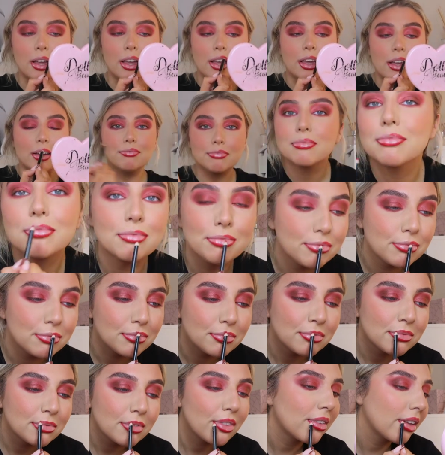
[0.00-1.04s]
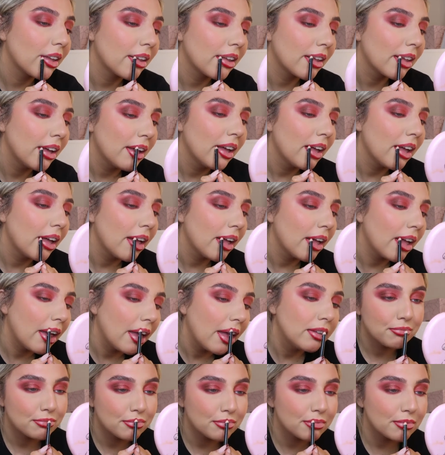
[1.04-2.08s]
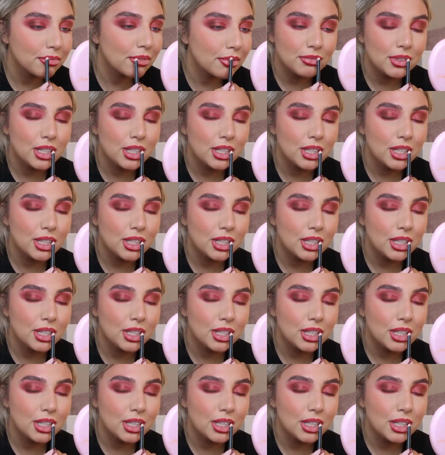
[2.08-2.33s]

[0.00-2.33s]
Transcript: lining my lips.